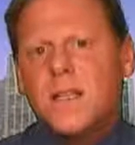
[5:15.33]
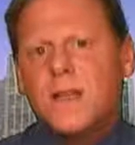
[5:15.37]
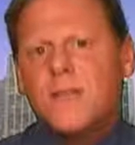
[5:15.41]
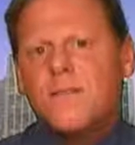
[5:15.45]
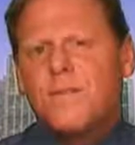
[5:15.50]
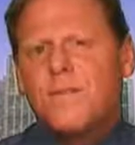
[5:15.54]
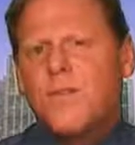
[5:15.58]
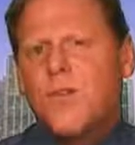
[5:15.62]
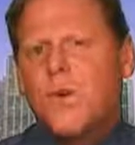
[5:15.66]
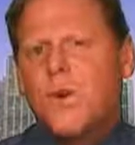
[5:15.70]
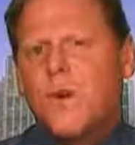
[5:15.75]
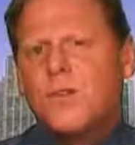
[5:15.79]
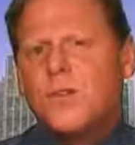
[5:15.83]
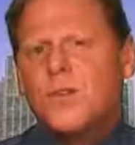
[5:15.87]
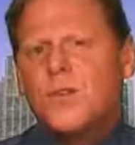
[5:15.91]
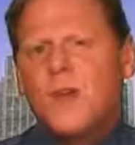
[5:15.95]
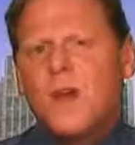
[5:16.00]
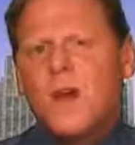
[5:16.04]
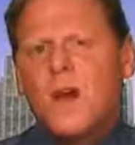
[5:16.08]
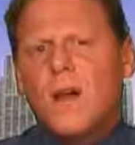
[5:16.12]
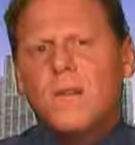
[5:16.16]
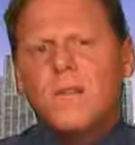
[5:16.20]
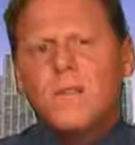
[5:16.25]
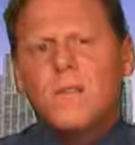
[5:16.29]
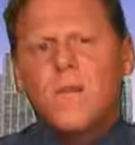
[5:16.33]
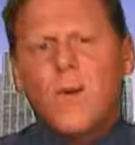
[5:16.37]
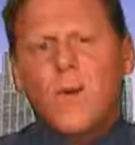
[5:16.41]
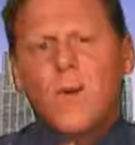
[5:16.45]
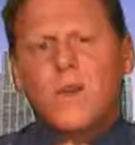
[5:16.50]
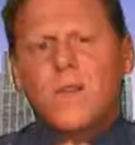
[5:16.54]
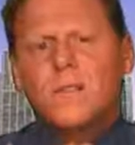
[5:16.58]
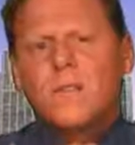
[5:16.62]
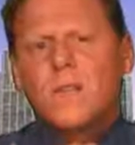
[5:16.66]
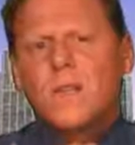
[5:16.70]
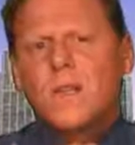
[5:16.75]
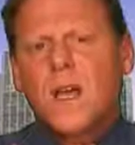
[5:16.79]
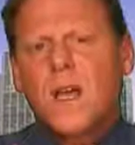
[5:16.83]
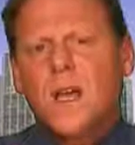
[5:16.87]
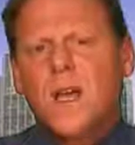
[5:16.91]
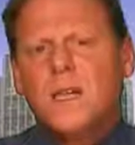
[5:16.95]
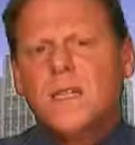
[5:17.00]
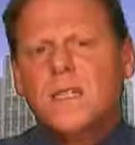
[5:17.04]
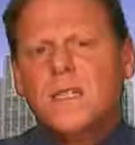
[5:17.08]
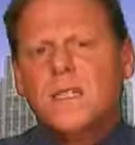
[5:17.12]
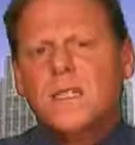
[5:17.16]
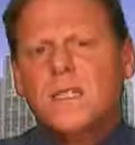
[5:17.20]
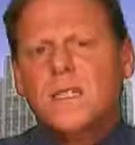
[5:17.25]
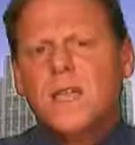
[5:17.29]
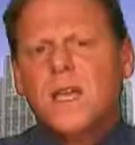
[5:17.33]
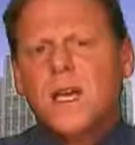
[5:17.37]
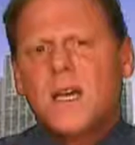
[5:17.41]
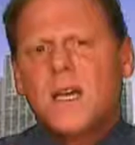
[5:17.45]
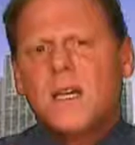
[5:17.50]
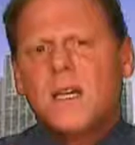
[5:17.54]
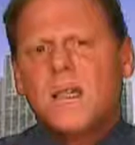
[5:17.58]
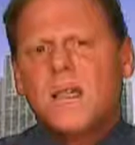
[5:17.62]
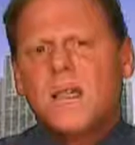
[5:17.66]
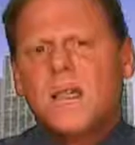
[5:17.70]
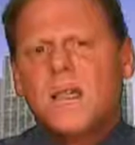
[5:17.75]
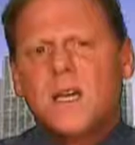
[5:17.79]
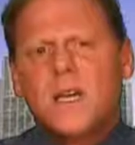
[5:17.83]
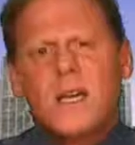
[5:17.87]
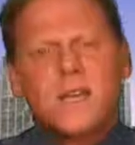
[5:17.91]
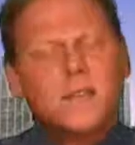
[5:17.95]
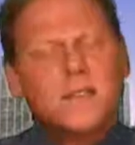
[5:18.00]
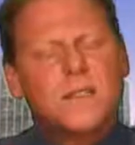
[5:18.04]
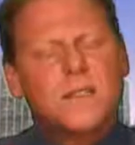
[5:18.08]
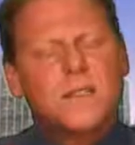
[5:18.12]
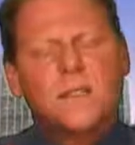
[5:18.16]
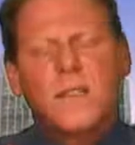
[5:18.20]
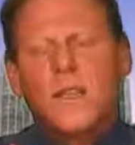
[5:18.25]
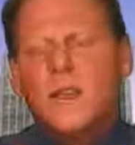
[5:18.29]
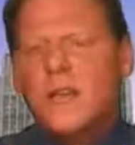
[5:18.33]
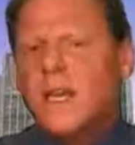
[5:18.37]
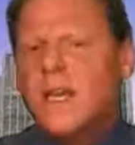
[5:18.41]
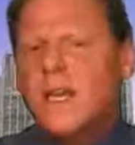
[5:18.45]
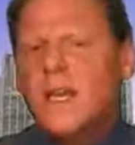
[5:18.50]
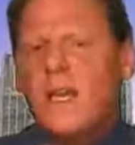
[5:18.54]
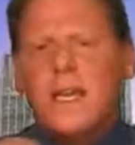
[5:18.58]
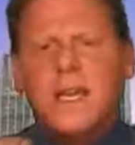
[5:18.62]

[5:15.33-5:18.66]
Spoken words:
that voiced or unvoiced? T, t, t.